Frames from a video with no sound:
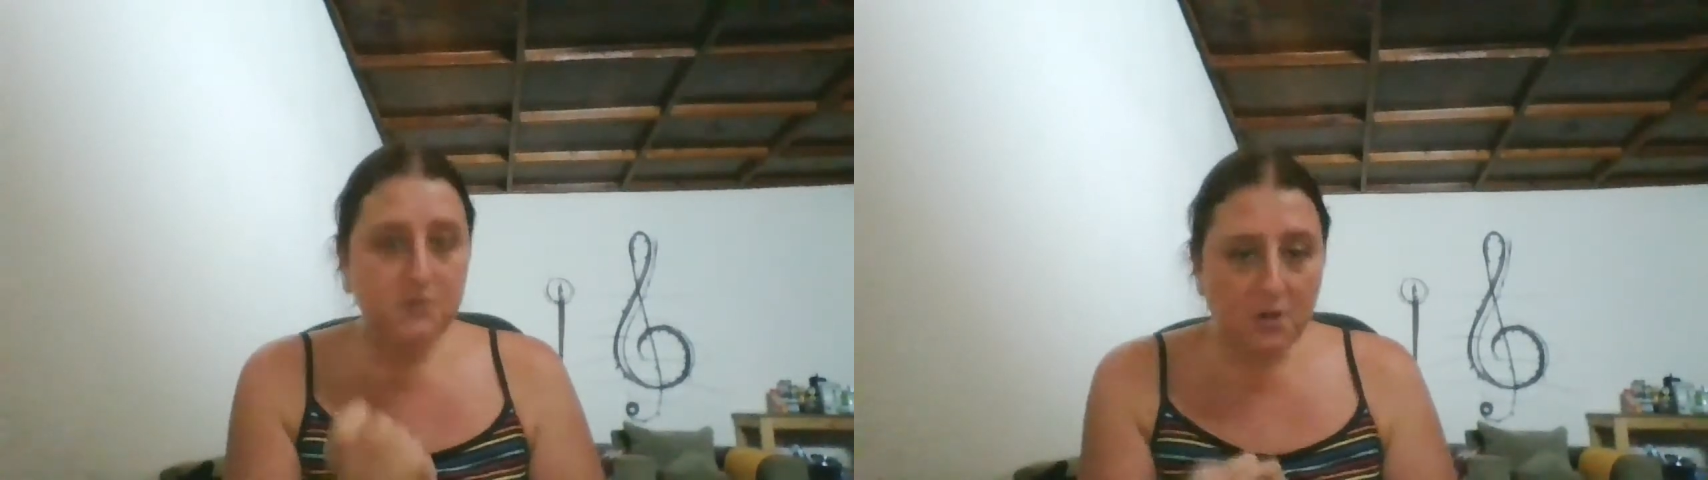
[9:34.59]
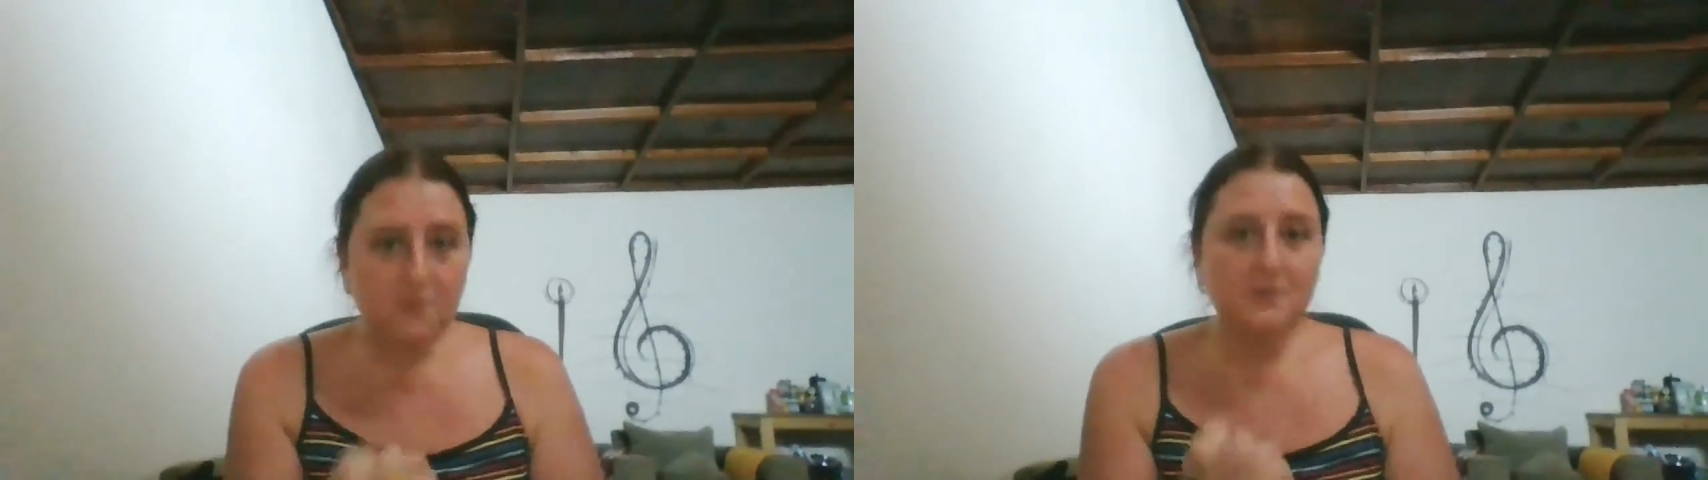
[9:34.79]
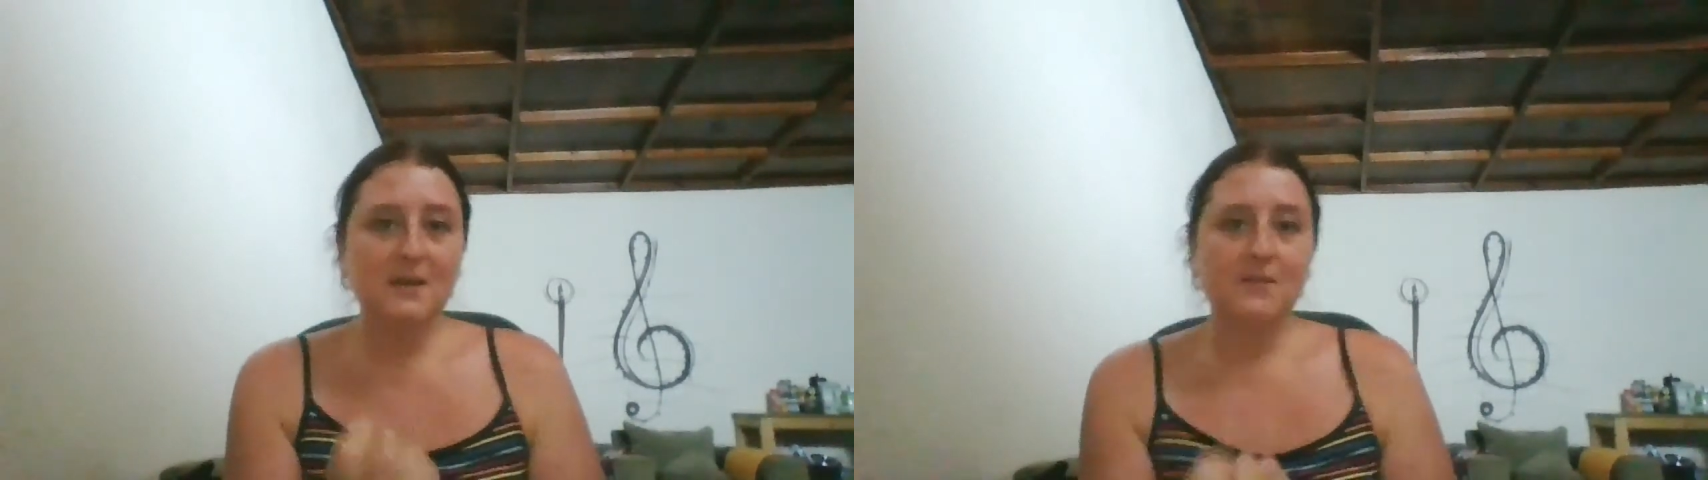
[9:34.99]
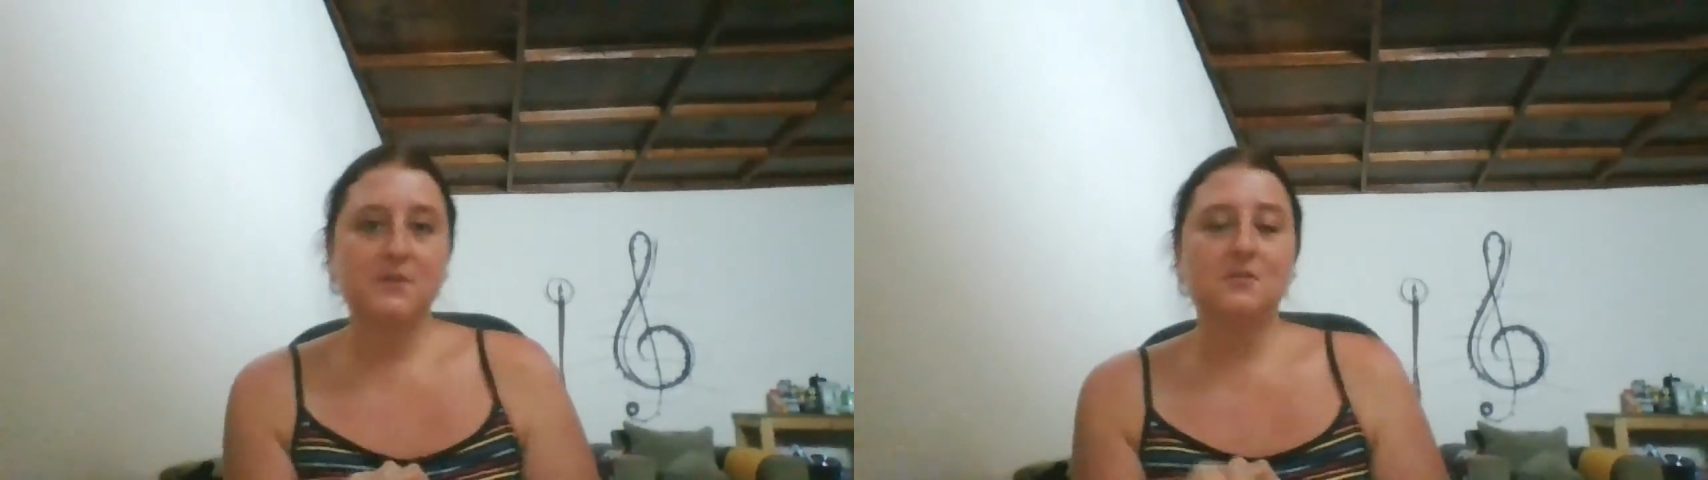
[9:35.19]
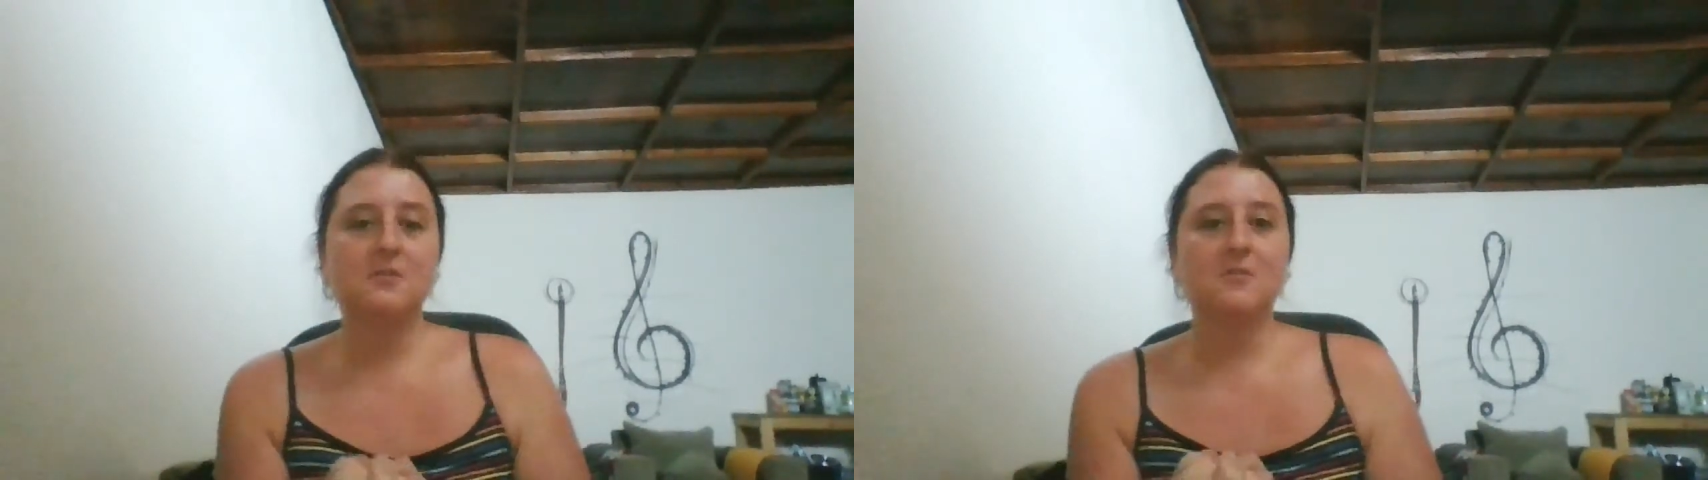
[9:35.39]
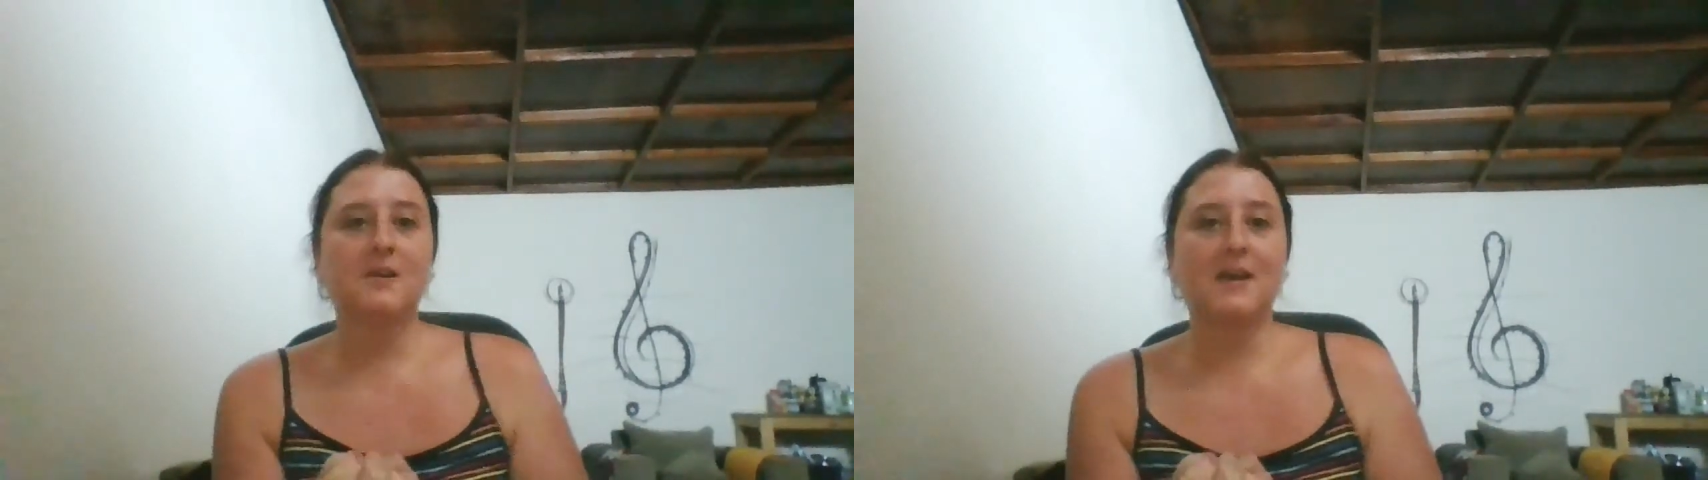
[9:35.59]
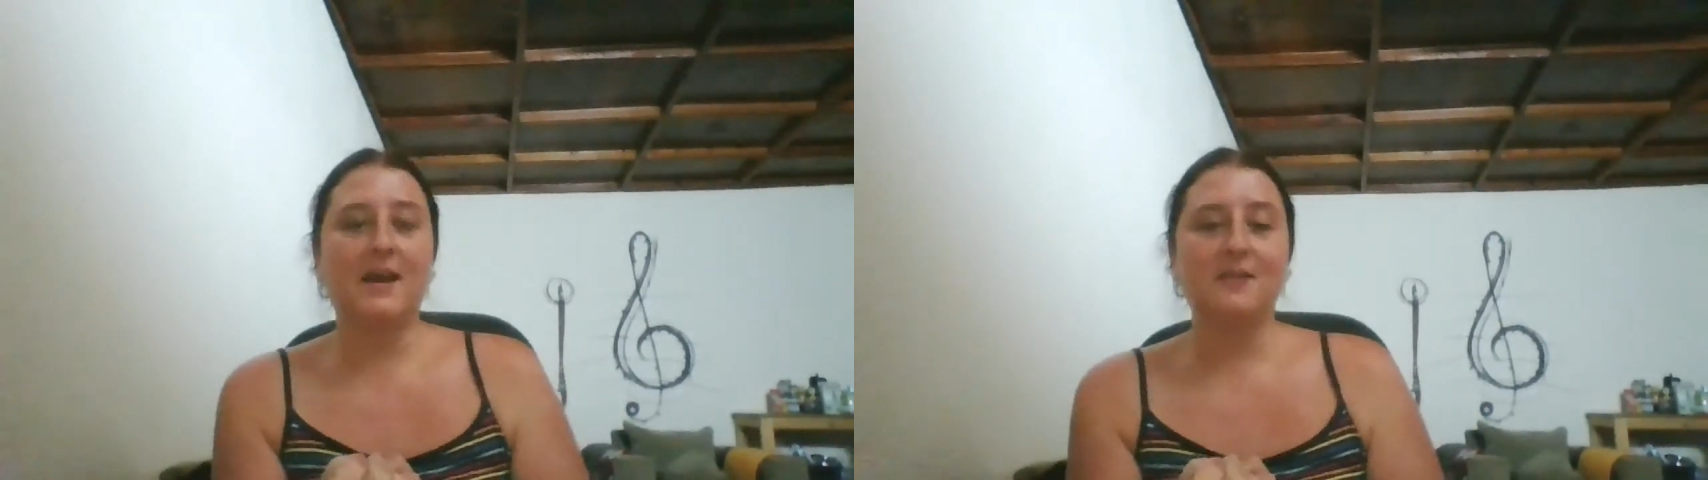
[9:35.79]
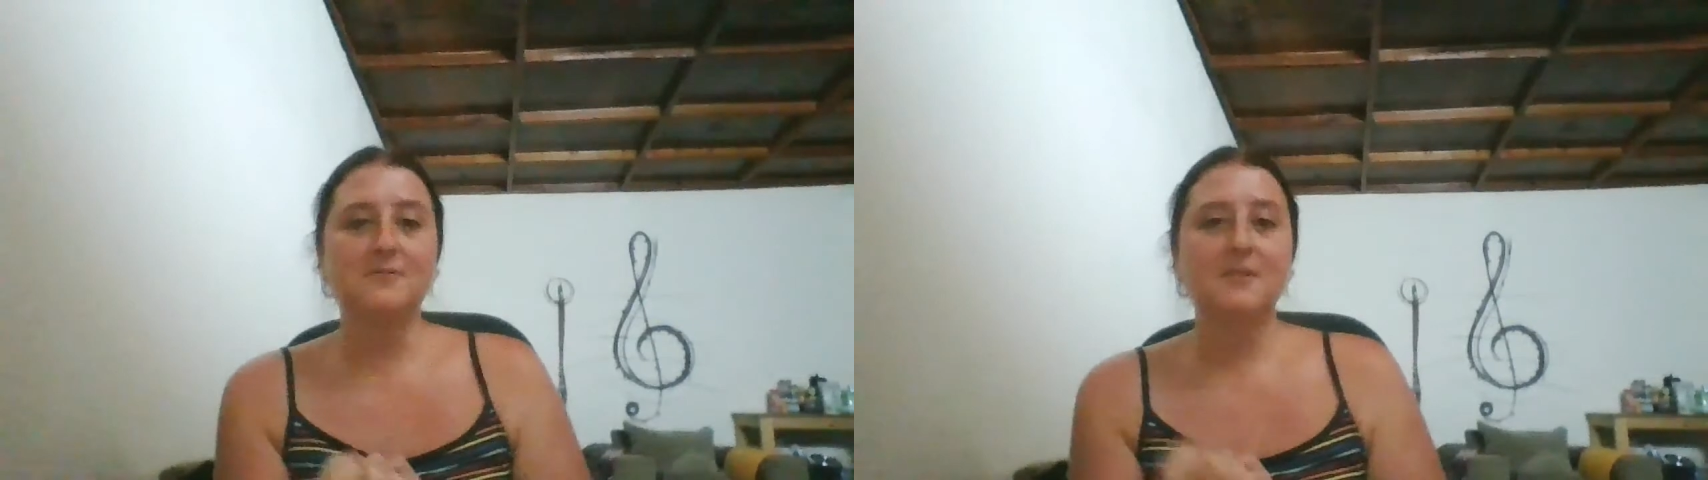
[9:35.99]
don't have a dollar
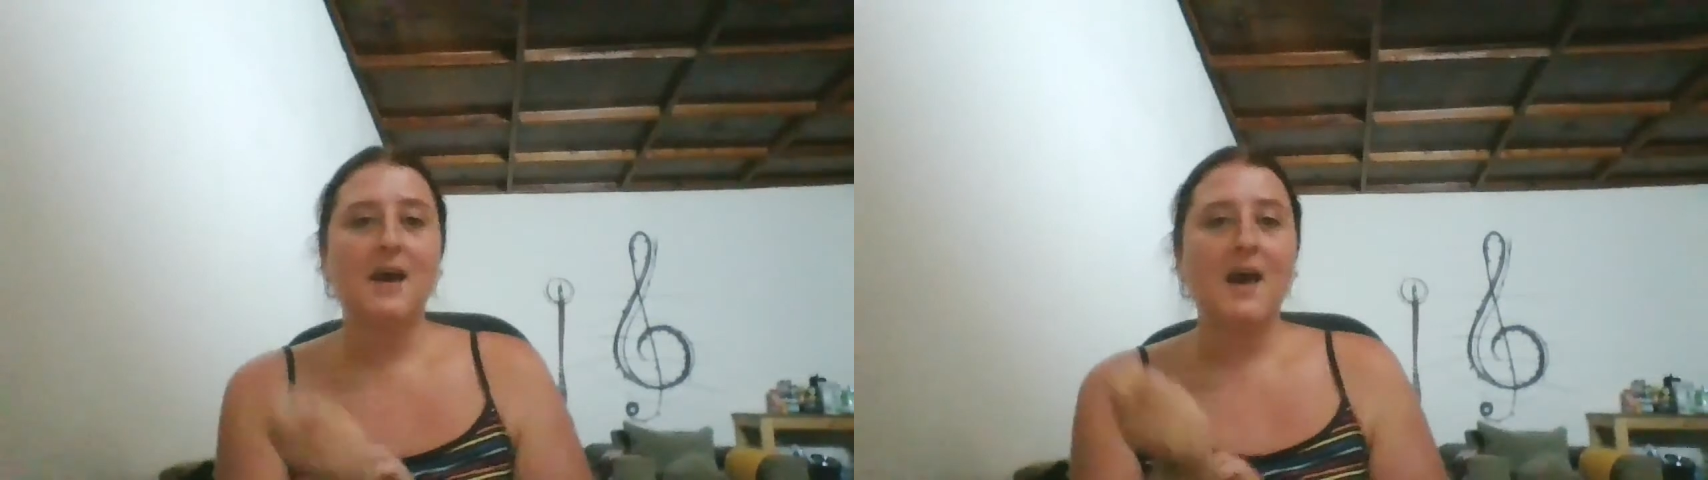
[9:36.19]
account,